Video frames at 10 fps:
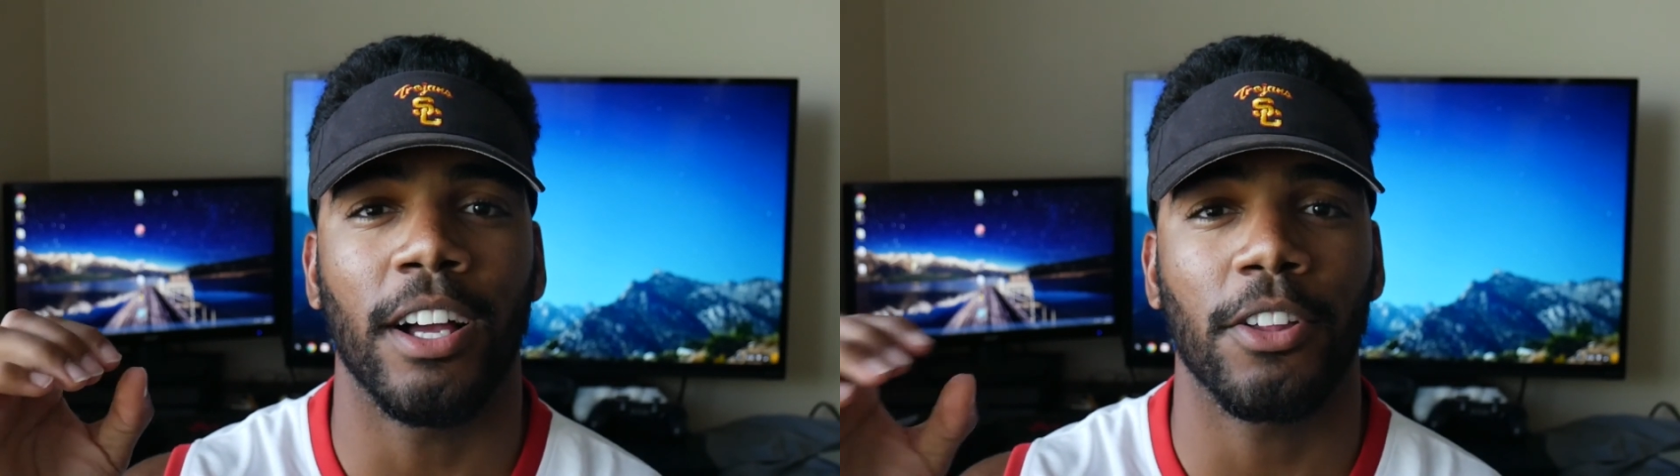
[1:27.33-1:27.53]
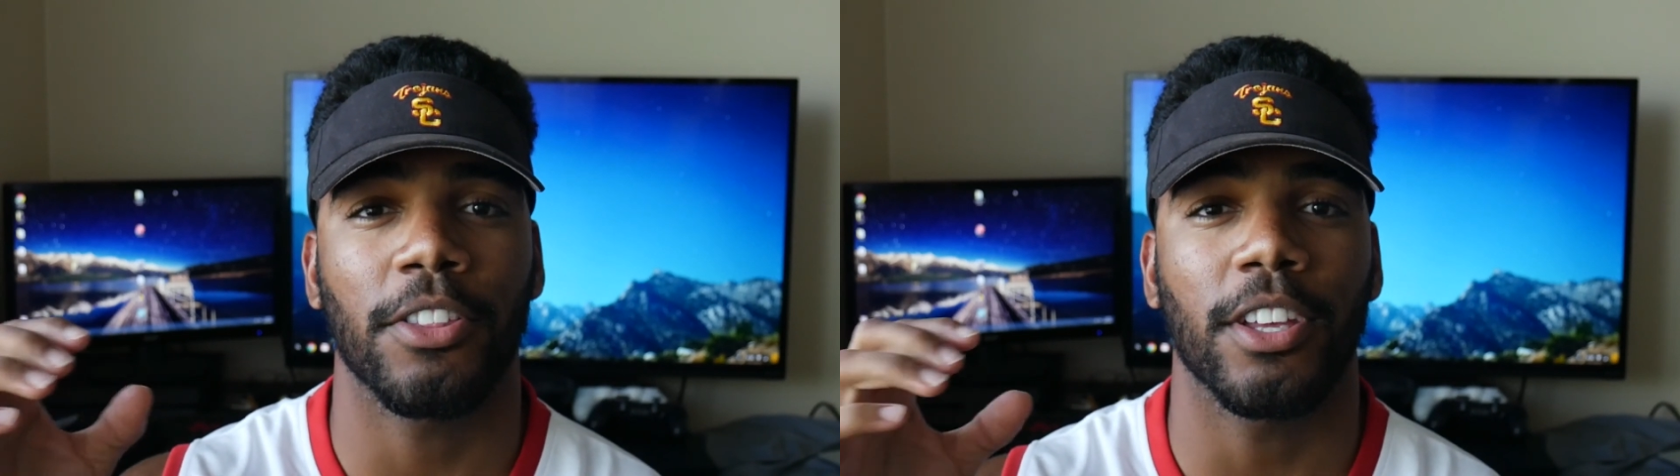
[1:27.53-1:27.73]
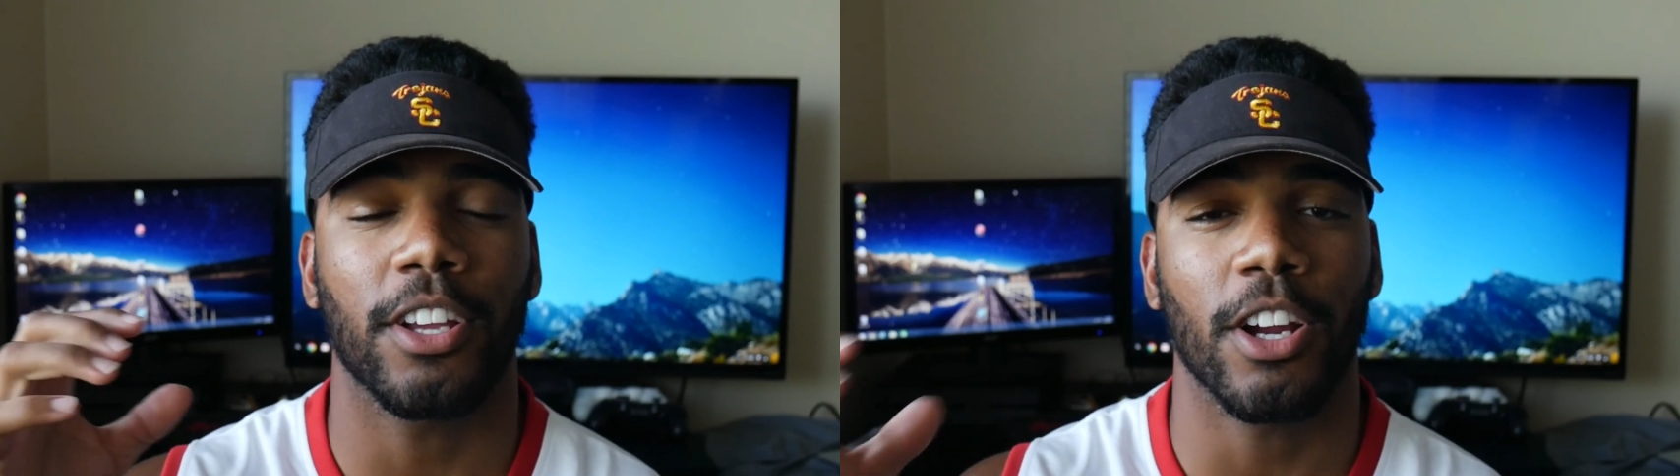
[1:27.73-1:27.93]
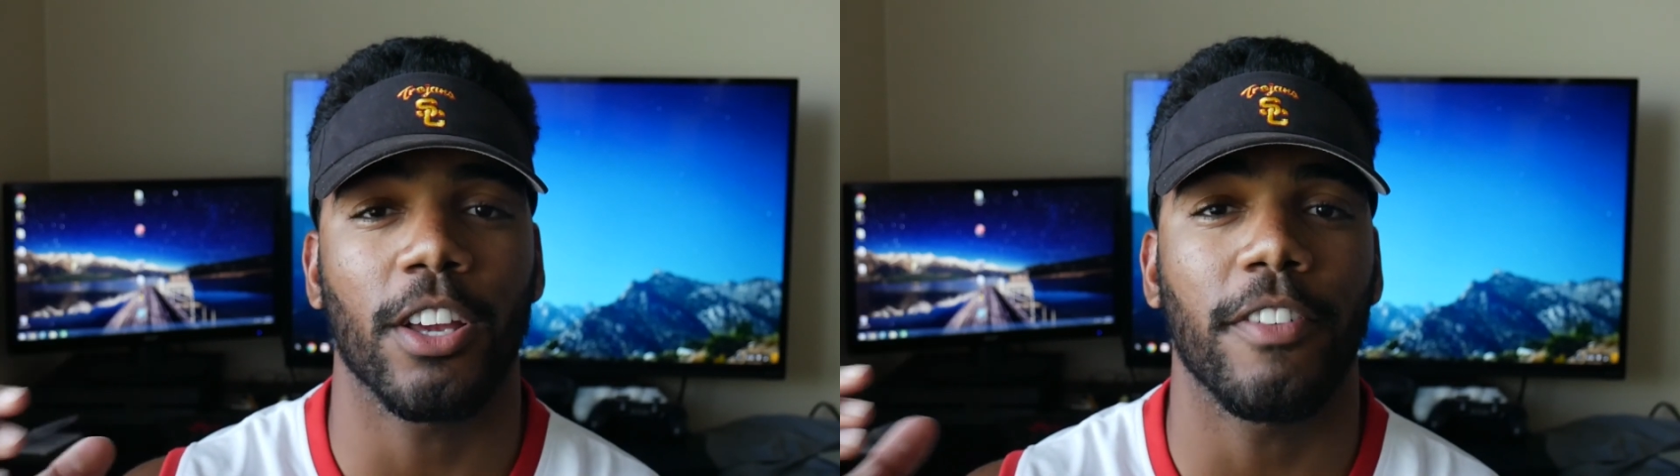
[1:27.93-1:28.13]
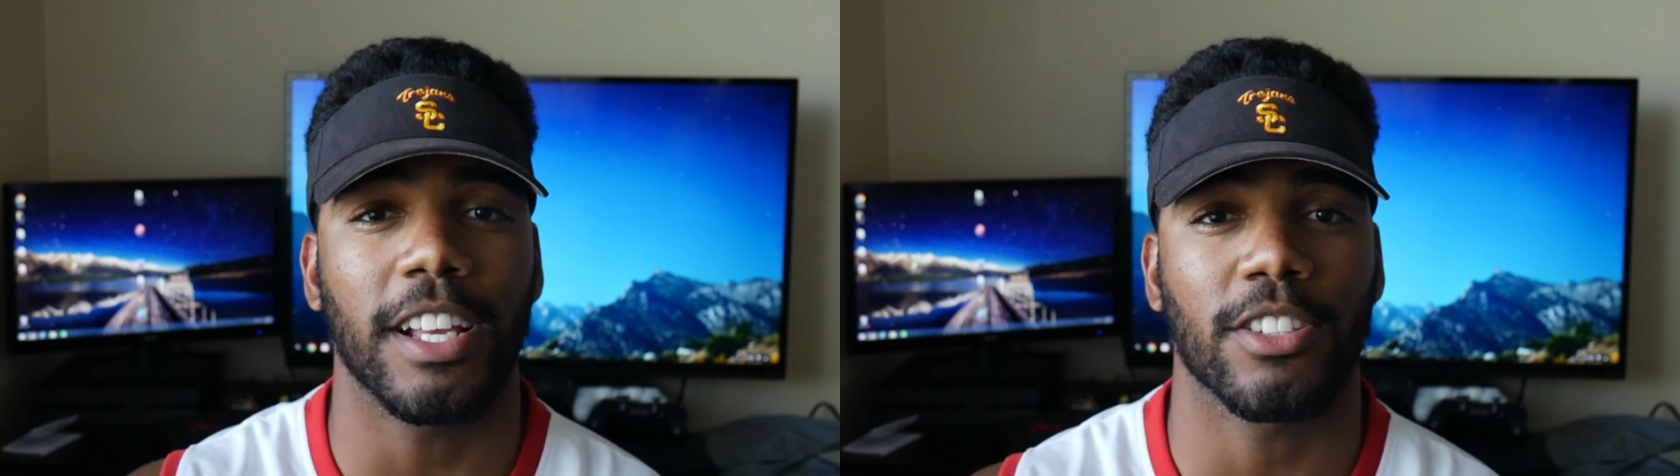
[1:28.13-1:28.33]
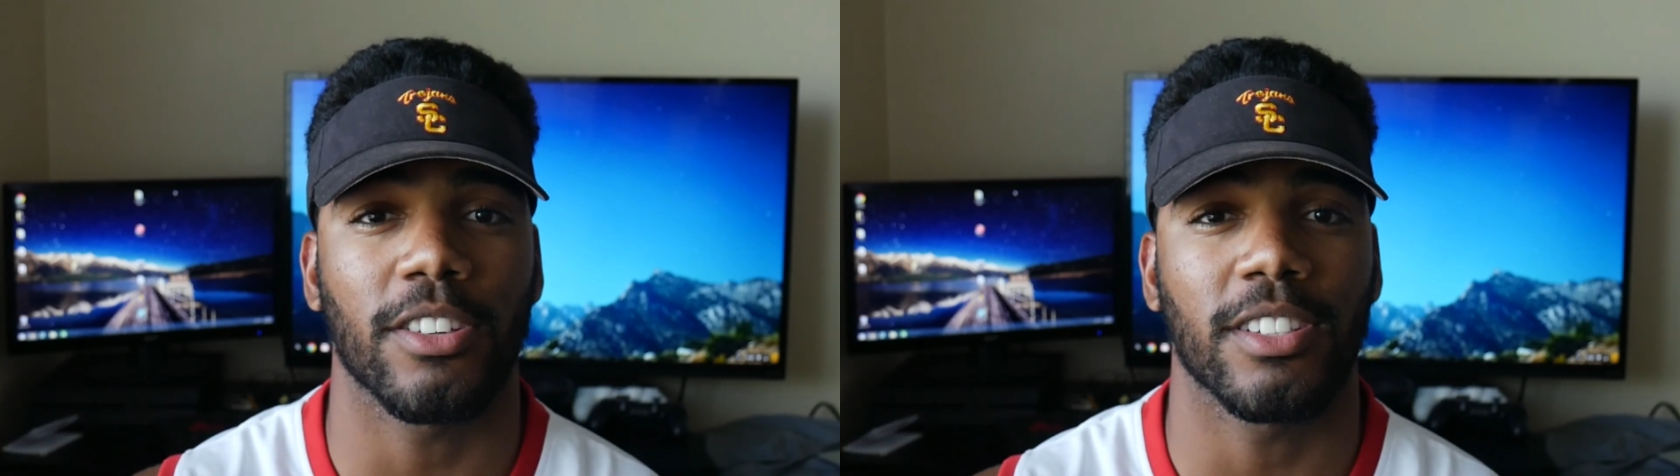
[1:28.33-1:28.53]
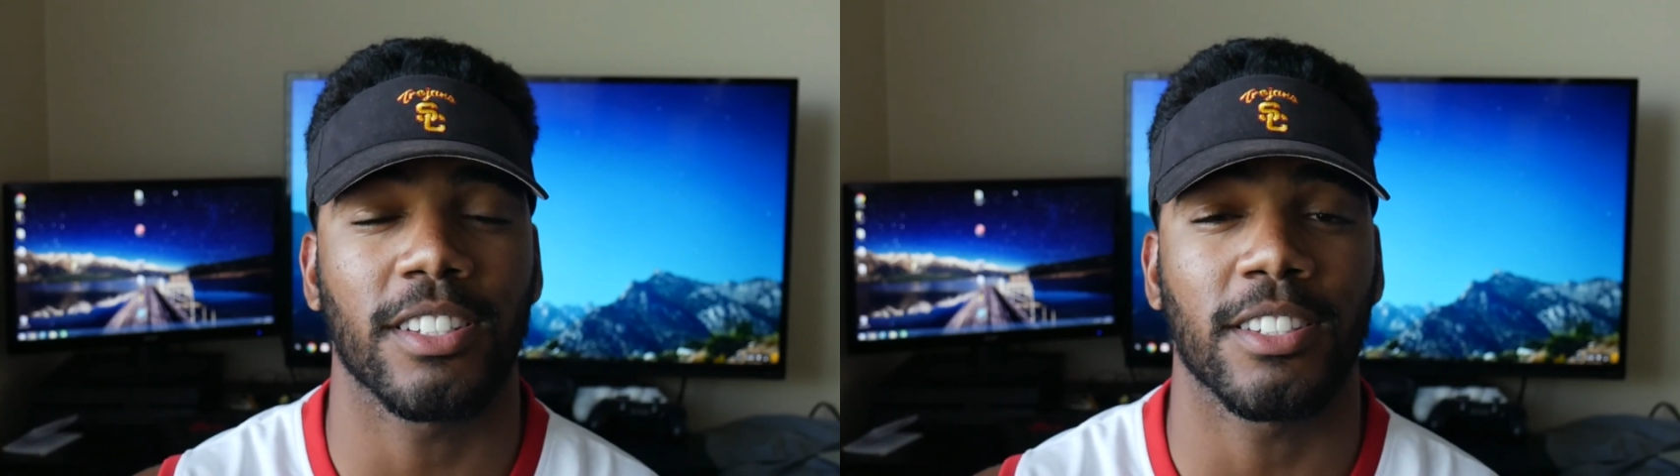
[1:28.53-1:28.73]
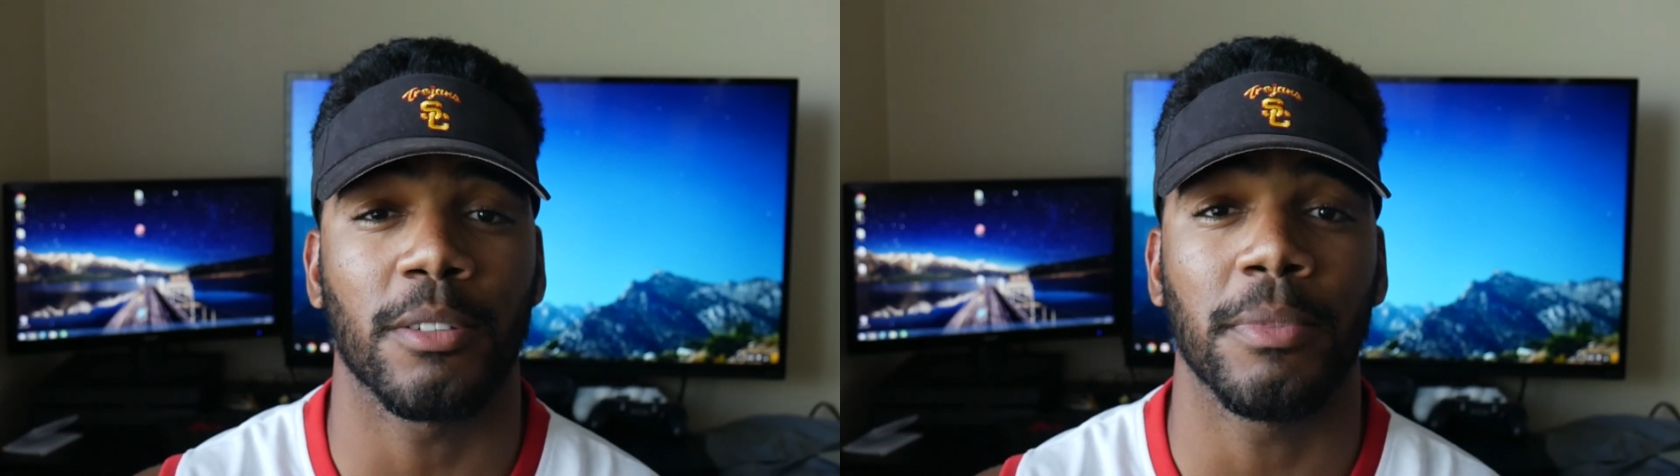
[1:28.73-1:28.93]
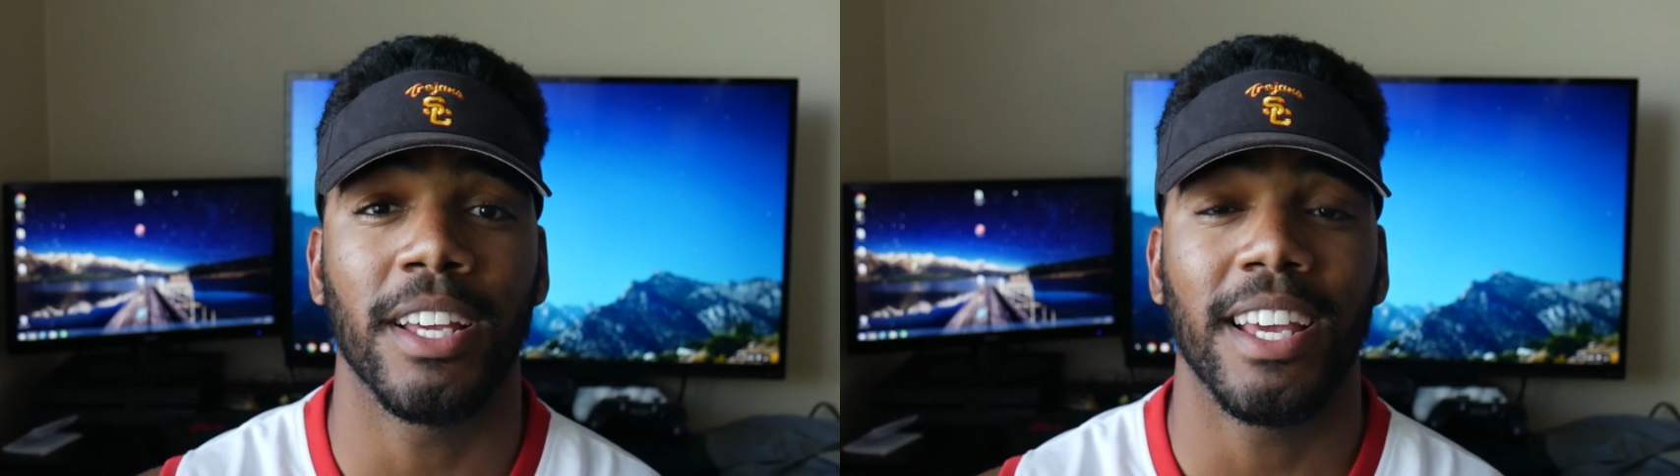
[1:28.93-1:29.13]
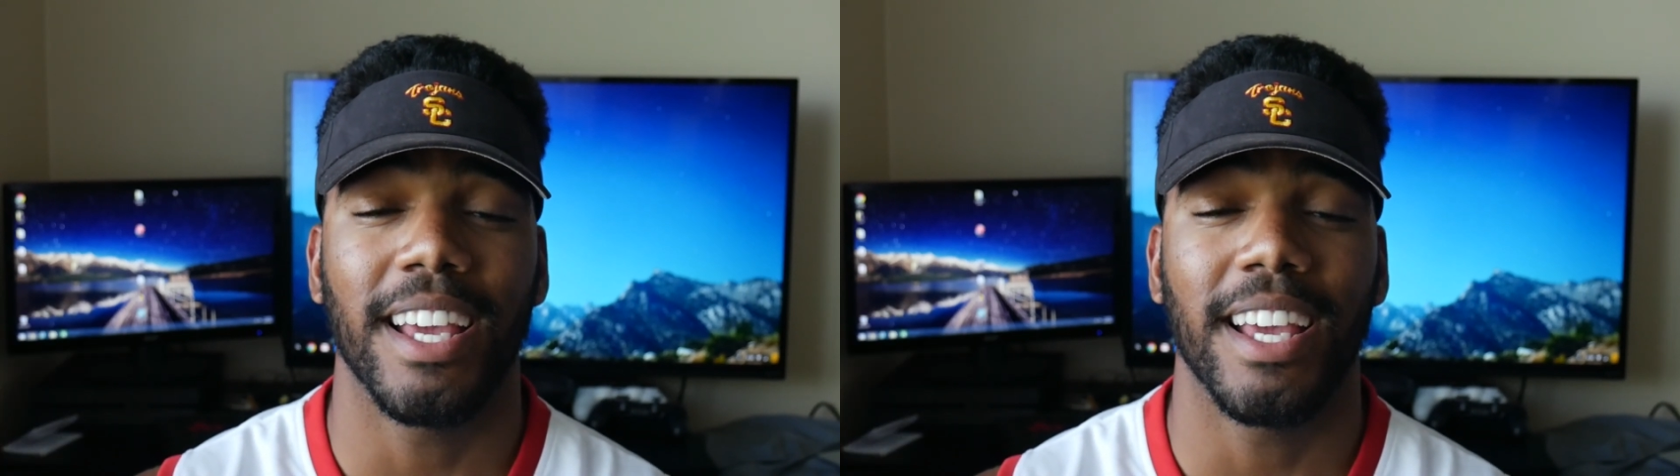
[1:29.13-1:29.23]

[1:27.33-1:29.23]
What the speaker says: healthy cardiovascular system,